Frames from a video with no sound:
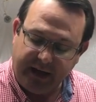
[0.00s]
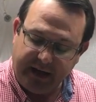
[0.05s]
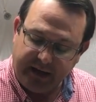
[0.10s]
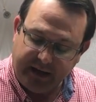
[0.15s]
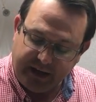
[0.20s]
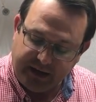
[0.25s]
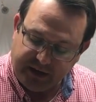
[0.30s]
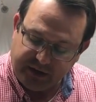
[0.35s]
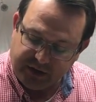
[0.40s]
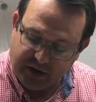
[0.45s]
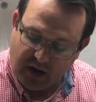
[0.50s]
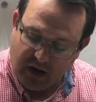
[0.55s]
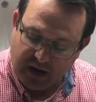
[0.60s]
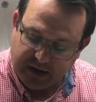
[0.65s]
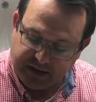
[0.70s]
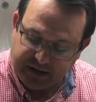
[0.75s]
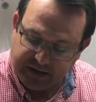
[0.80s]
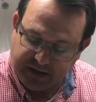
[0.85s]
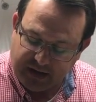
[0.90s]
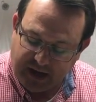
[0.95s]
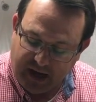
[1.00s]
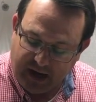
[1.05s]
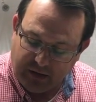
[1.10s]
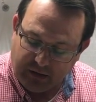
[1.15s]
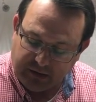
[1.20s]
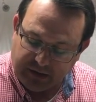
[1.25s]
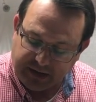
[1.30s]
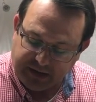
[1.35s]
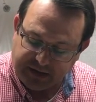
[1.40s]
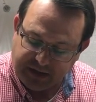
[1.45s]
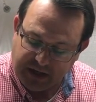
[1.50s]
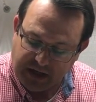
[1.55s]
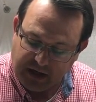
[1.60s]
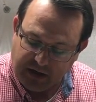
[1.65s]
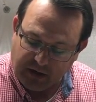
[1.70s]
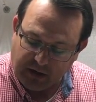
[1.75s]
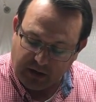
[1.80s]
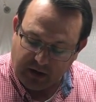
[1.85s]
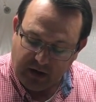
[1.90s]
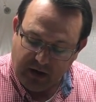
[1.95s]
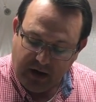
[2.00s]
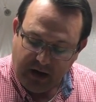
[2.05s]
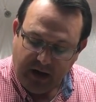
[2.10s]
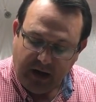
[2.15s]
exhaust outlets here.